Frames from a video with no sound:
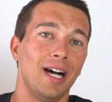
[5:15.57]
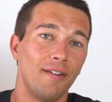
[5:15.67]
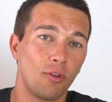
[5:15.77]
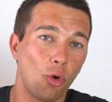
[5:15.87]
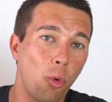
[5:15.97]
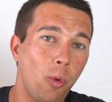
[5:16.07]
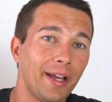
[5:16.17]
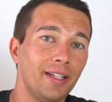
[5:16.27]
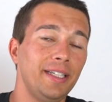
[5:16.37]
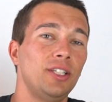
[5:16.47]
of
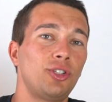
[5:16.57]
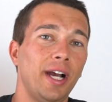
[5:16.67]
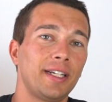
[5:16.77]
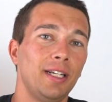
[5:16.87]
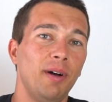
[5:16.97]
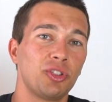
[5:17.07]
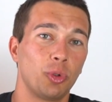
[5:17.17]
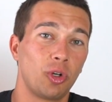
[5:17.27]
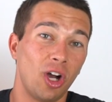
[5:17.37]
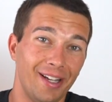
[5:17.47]
quickly contracting a
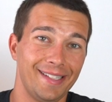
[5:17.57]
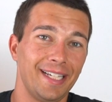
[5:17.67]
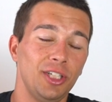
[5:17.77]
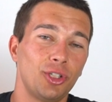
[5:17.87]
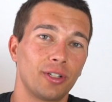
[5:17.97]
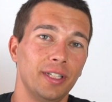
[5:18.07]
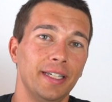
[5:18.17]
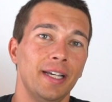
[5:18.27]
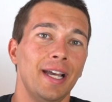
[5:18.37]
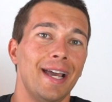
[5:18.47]
muscle concentrically.